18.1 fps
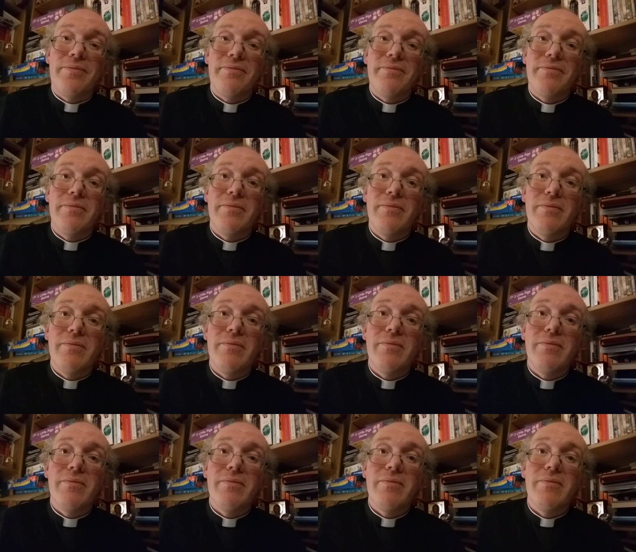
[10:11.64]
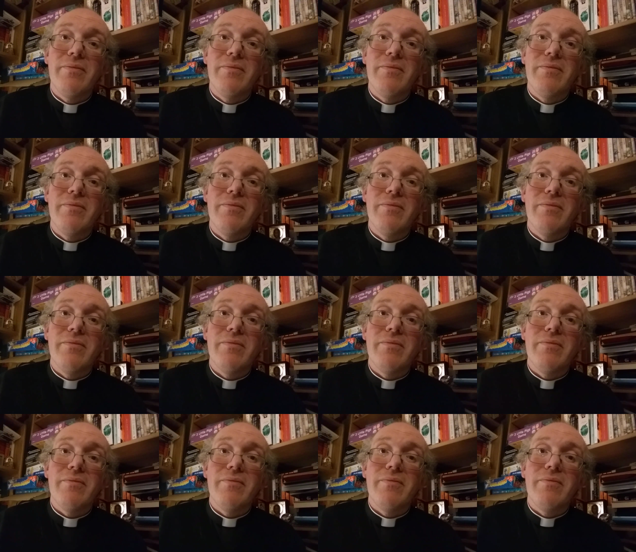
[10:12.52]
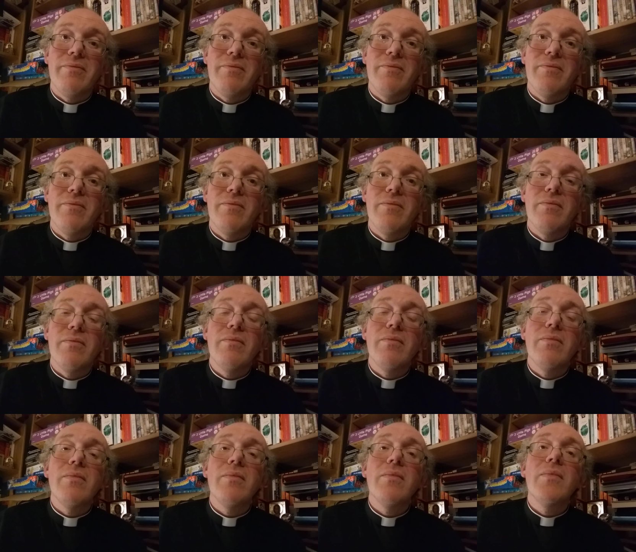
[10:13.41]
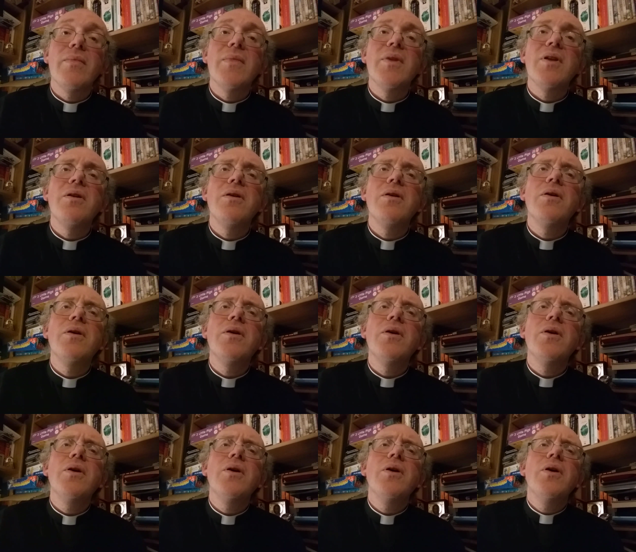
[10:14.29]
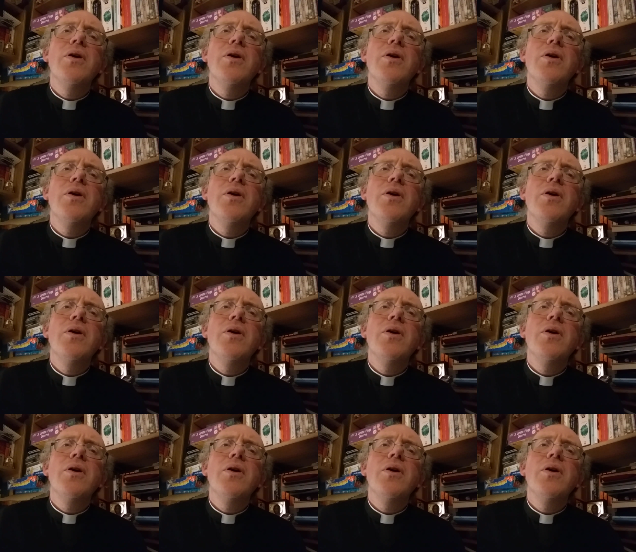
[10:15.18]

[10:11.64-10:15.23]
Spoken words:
(silence)